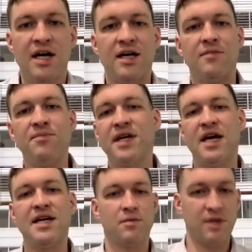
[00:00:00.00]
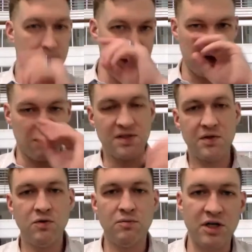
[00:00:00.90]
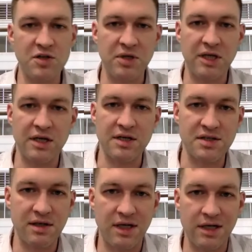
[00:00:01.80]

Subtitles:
that hasn't really mattered too much because